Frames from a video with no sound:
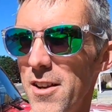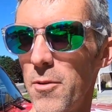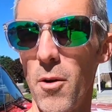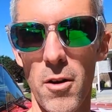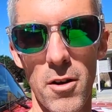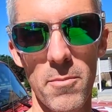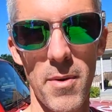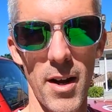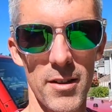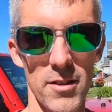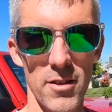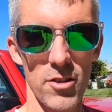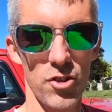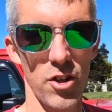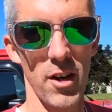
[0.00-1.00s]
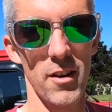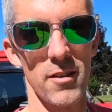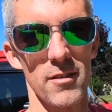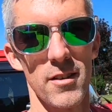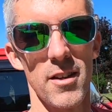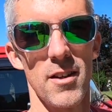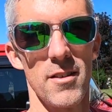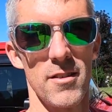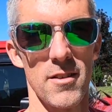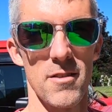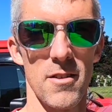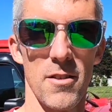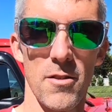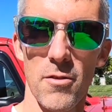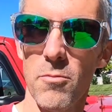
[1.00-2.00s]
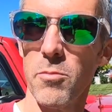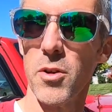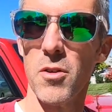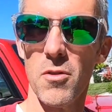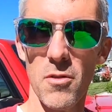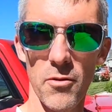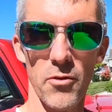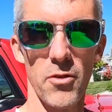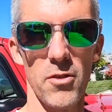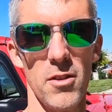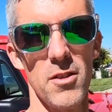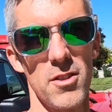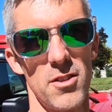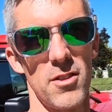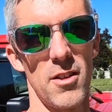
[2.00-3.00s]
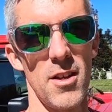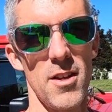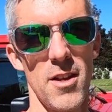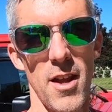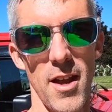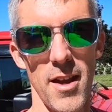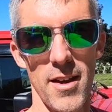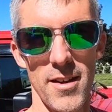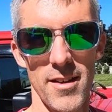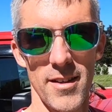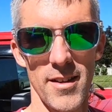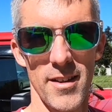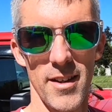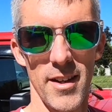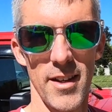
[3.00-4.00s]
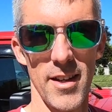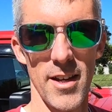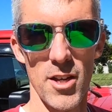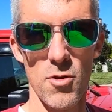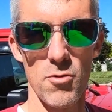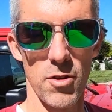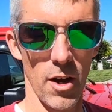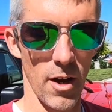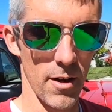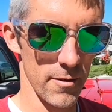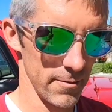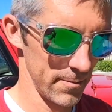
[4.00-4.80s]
Welcome back to the channel. It is another beautiful sunny day in Utah.